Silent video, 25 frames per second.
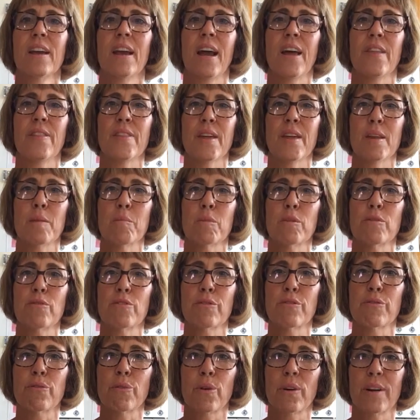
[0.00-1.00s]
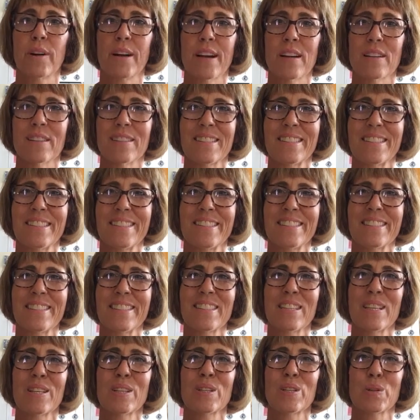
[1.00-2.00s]
and then move to 4 ounces
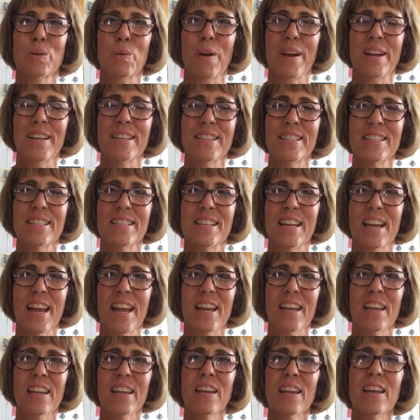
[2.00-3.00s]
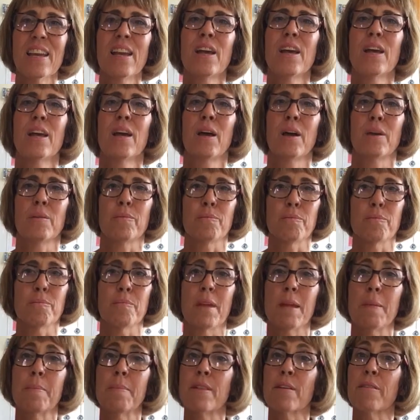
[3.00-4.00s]
twice a day,
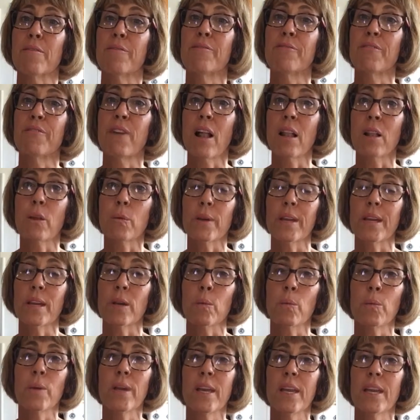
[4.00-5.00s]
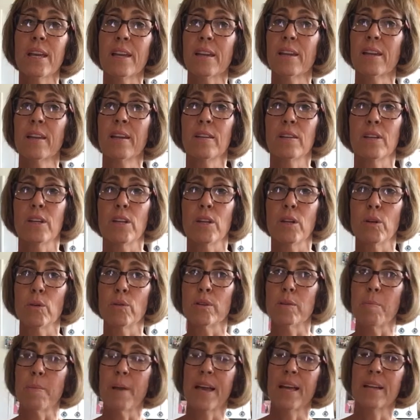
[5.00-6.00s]
maybe the following week, you know,
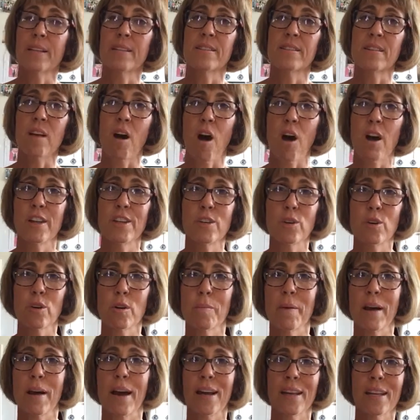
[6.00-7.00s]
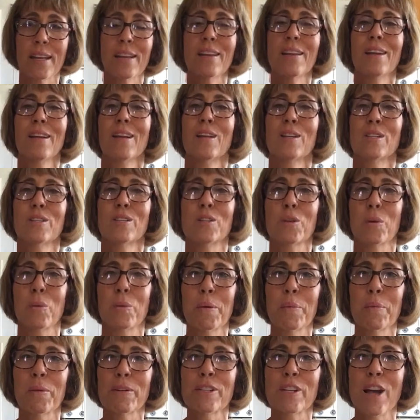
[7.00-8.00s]
depends on your body. So we
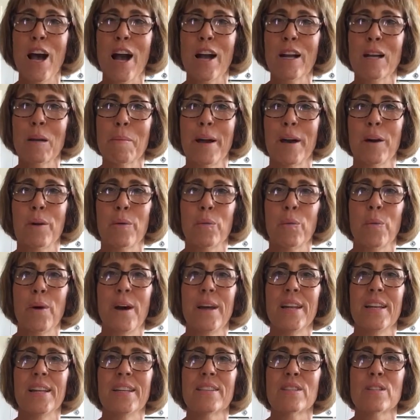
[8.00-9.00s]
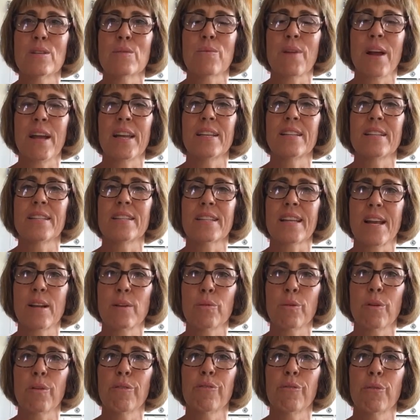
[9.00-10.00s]
will talk about what is the right
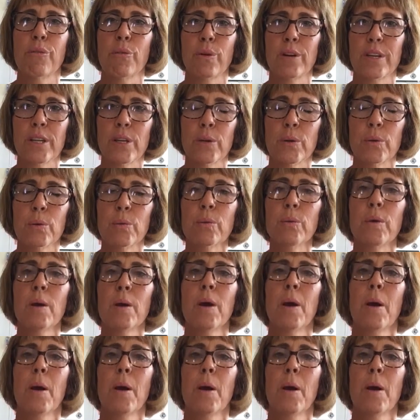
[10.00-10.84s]
schedule for you,